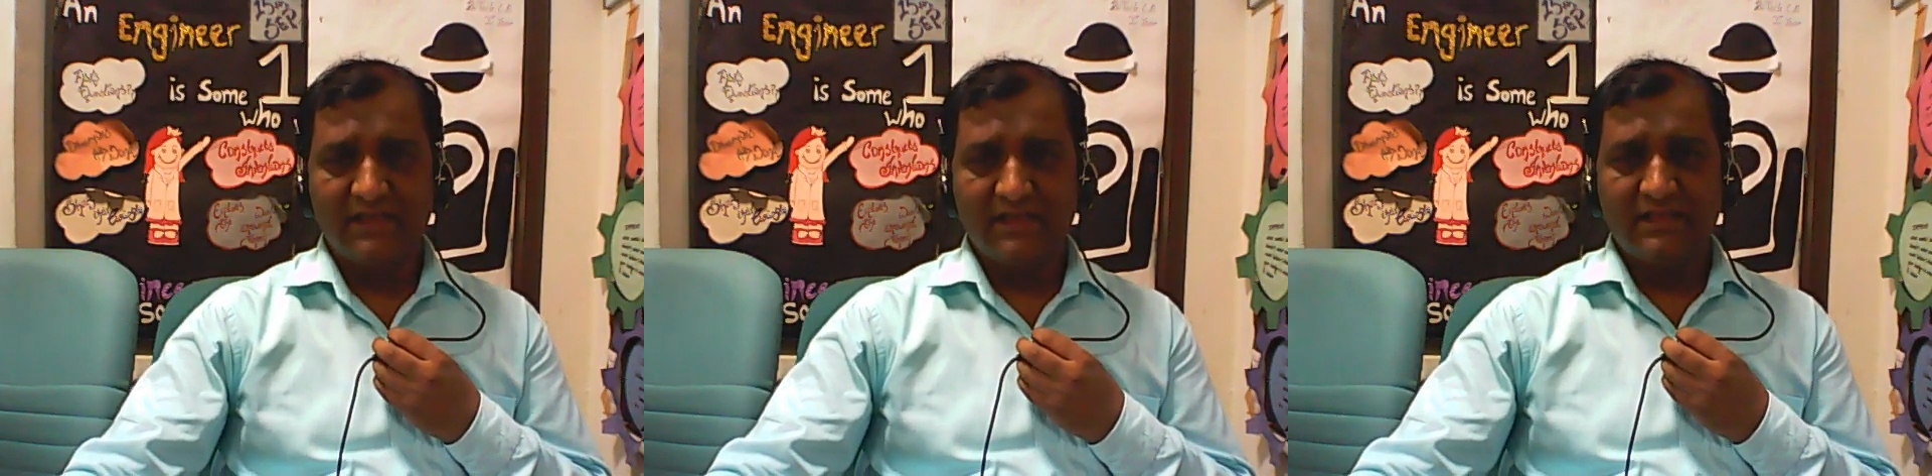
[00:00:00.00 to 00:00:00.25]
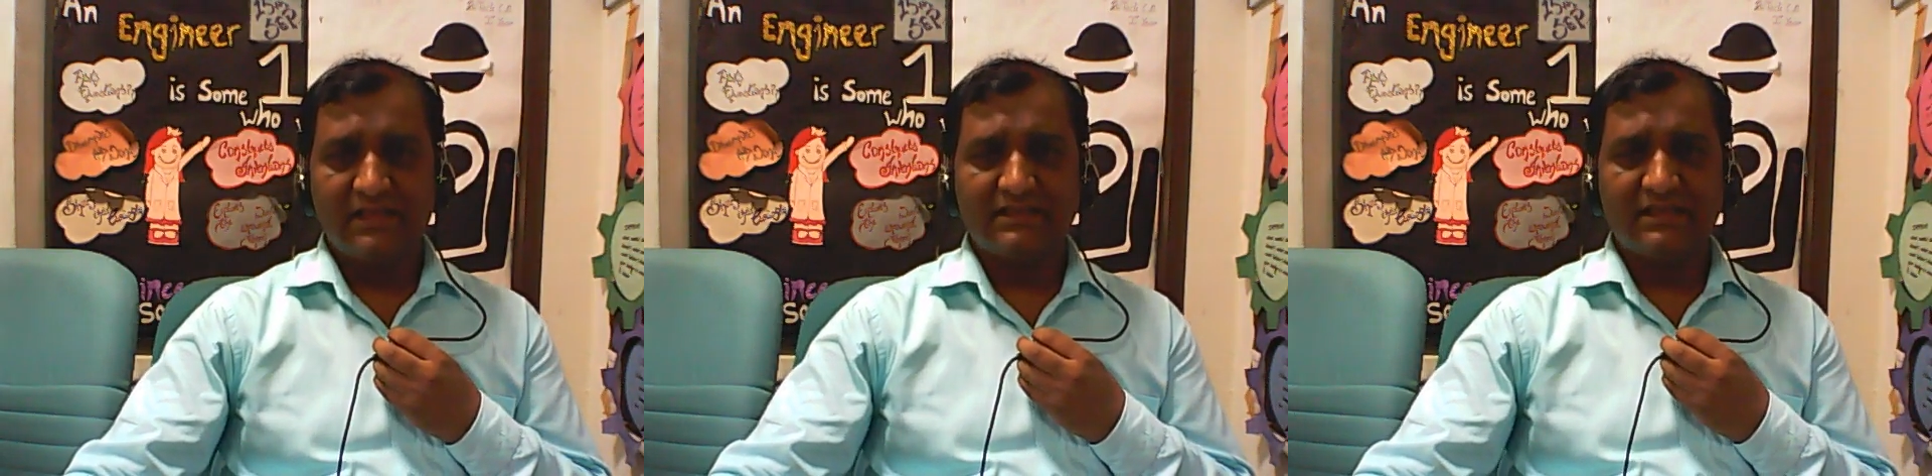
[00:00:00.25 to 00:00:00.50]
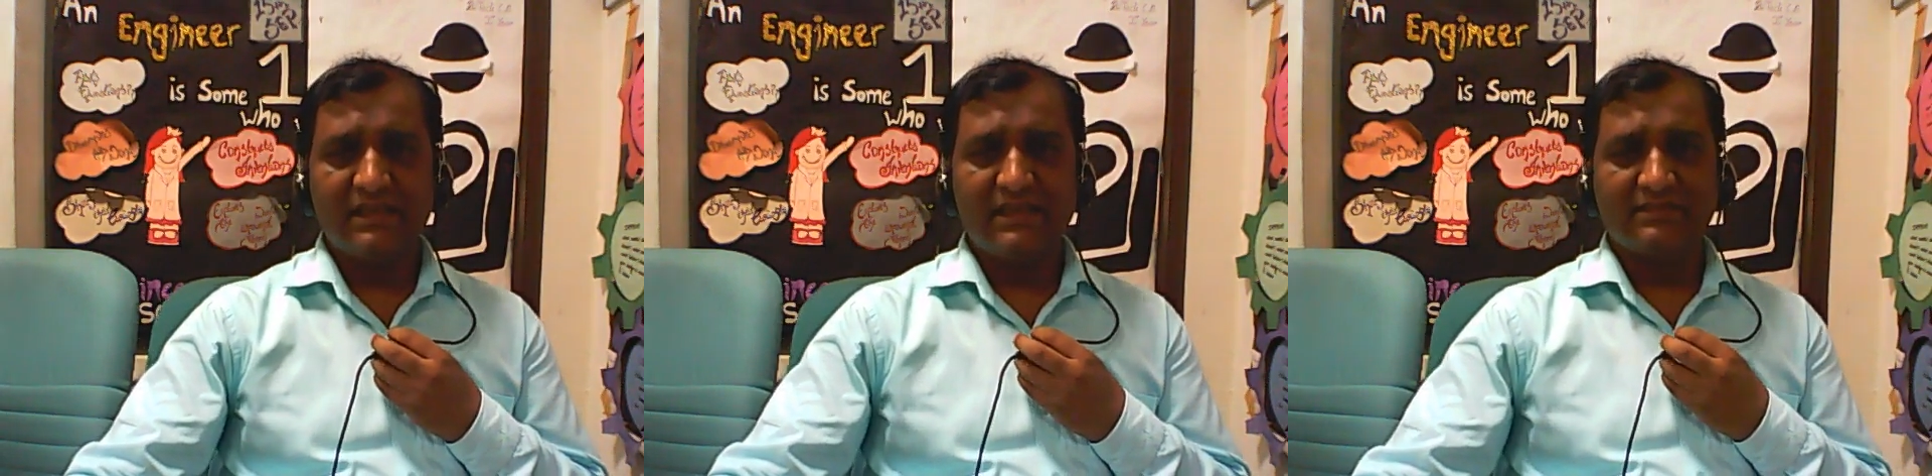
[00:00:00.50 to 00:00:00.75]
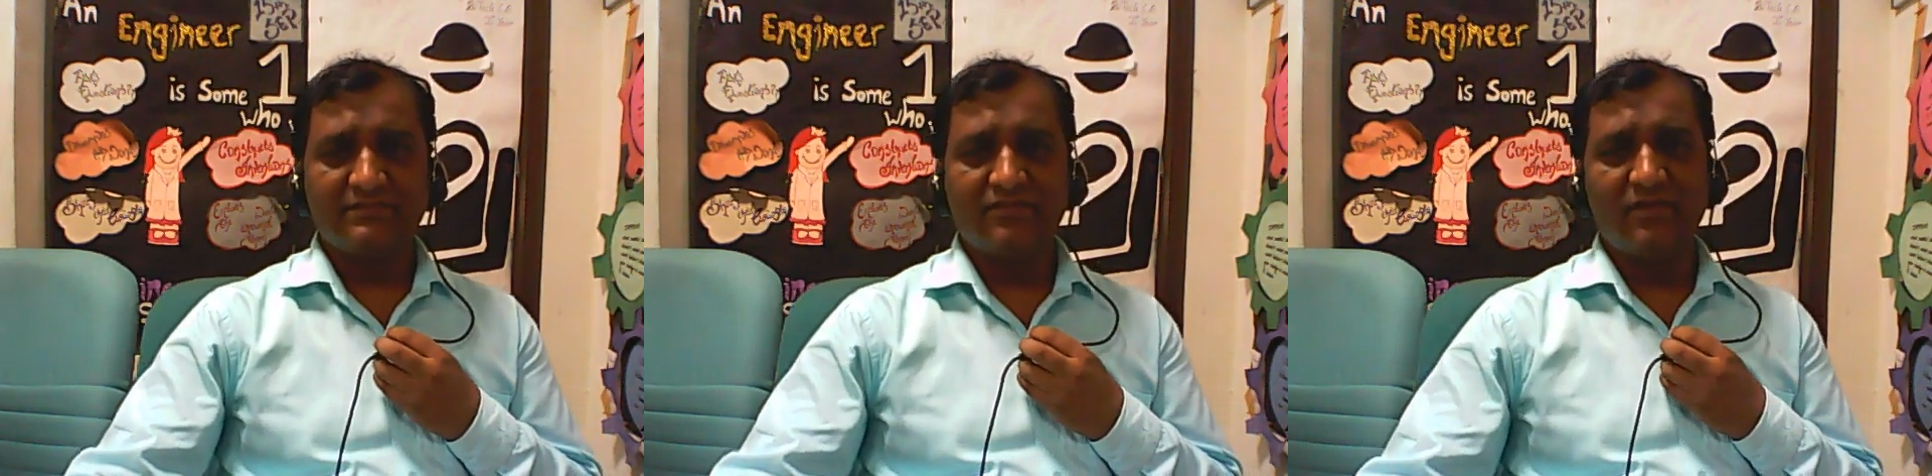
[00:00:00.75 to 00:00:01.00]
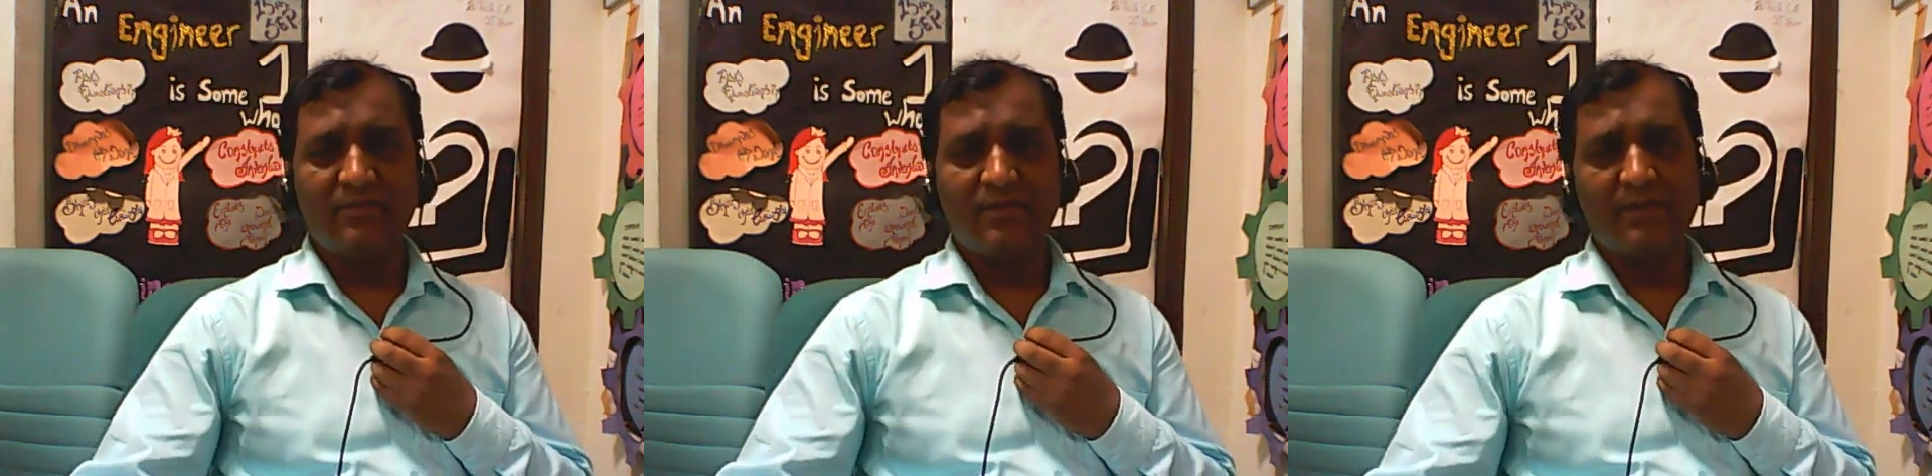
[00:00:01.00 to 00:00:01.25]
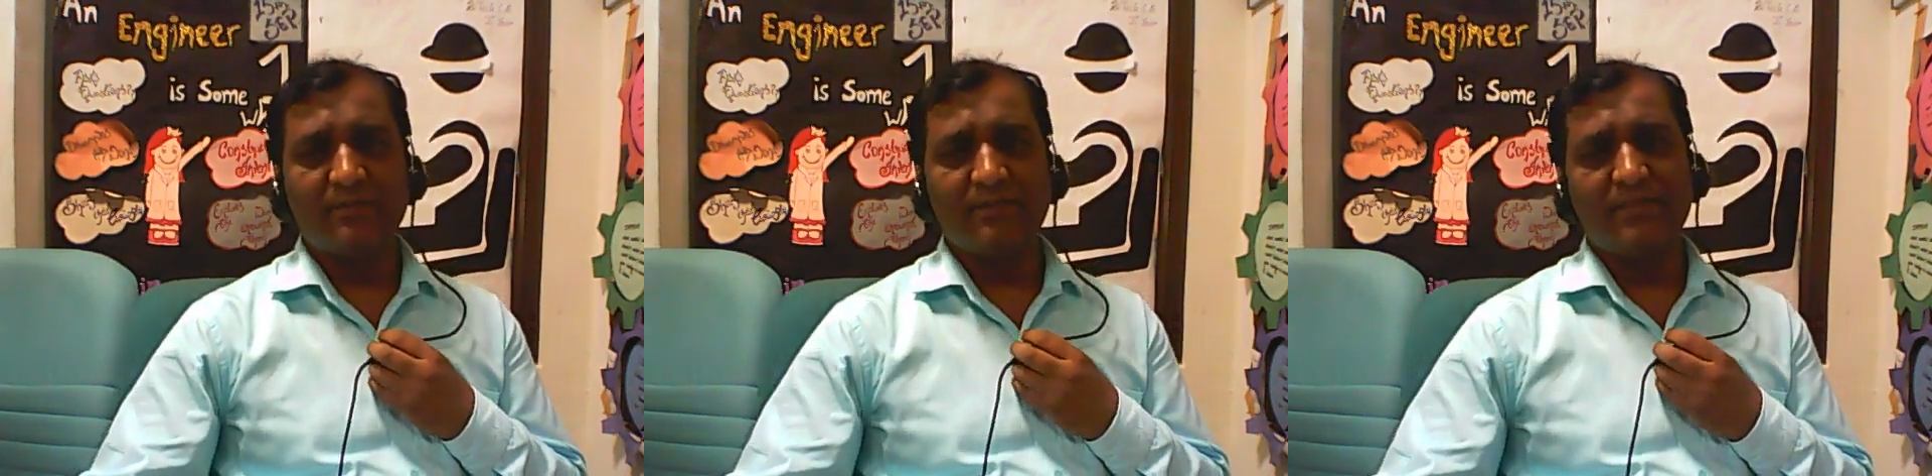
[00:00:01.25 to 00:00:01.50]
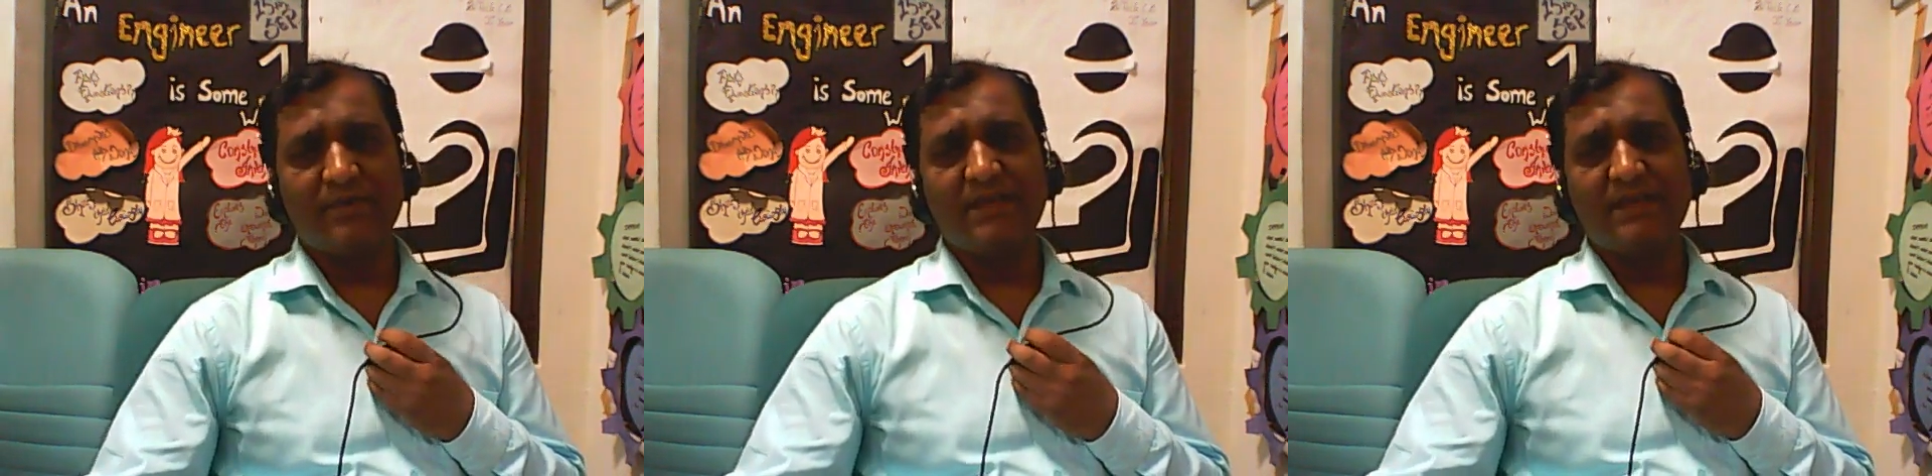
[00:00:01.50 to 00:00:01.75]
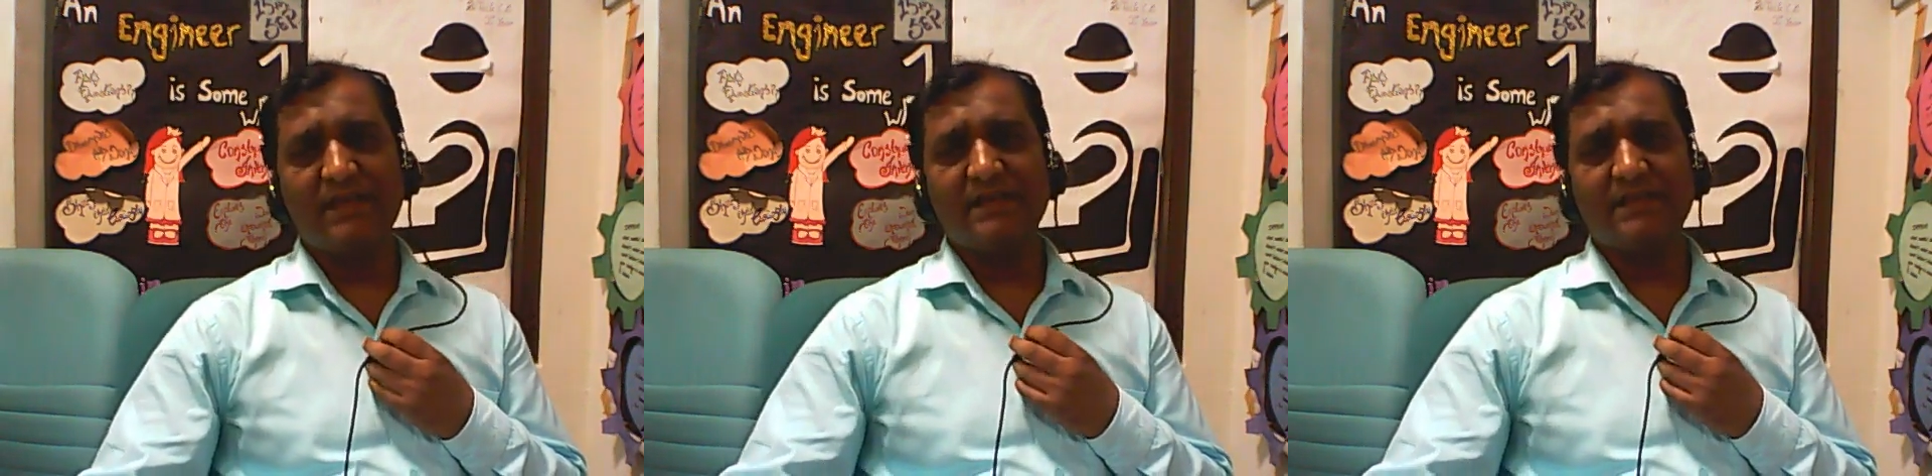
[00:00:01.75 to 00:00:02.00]
Thus, scope of
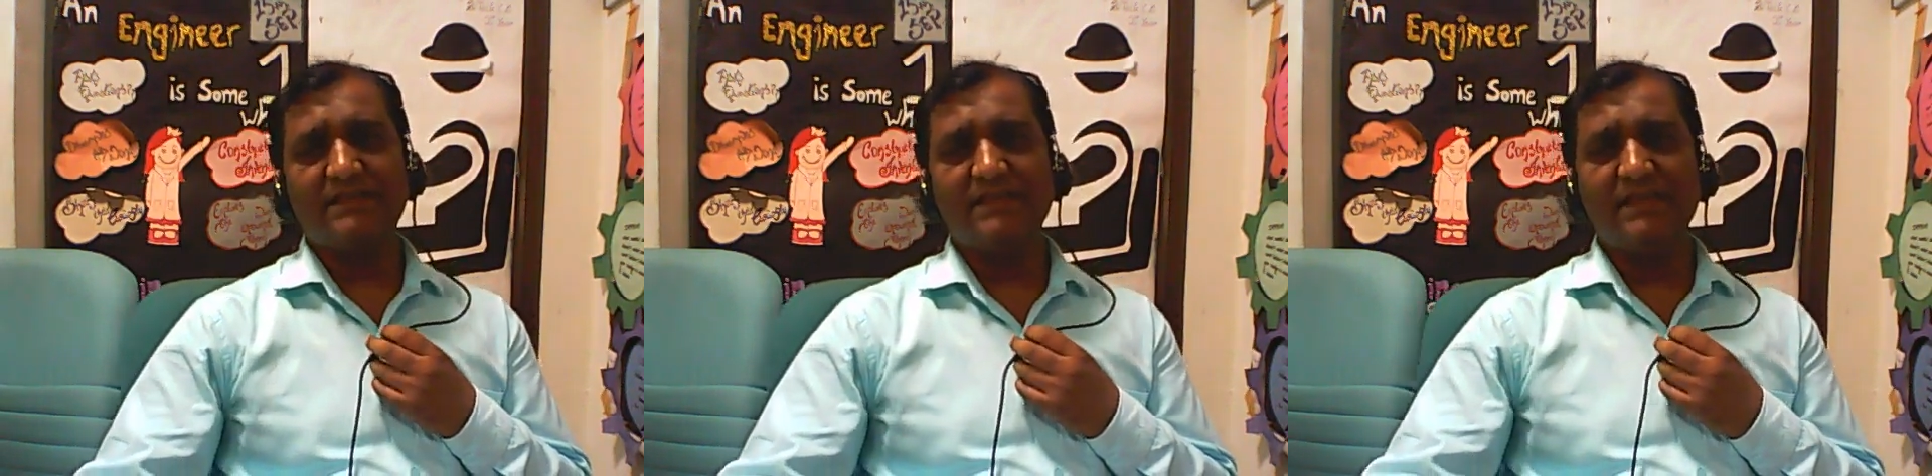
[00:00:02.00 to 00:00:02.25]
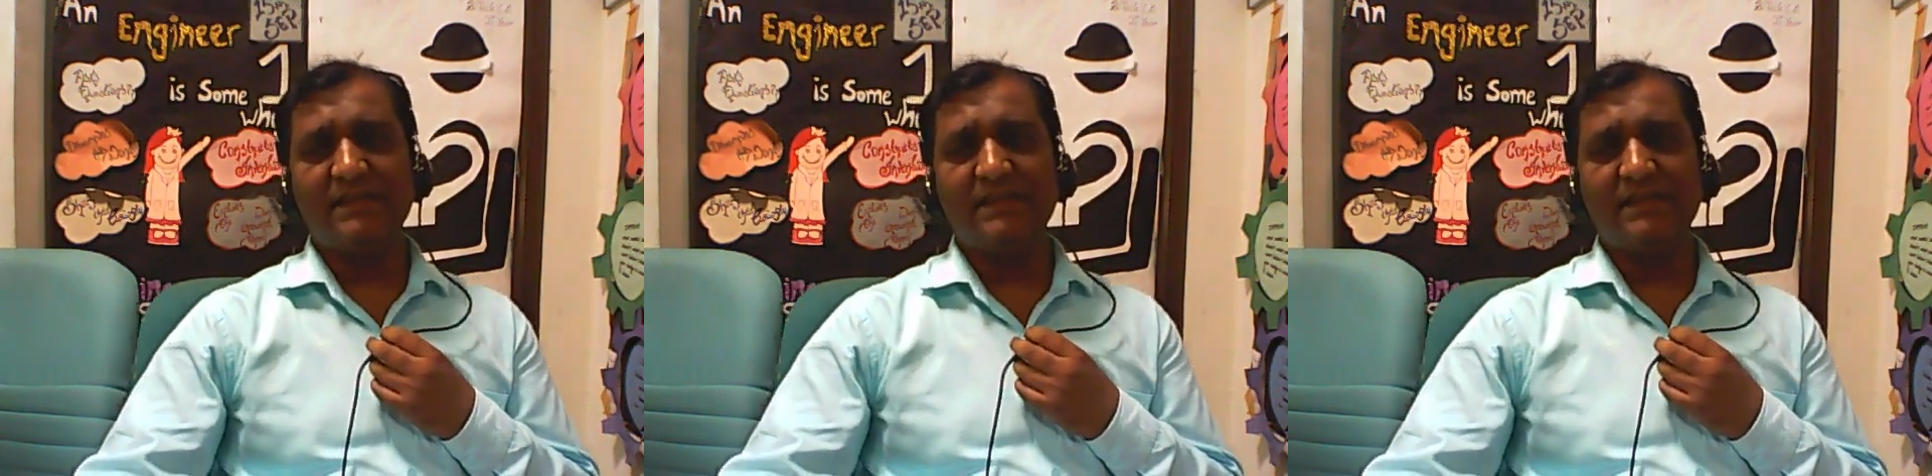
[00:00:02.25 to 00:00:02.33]
international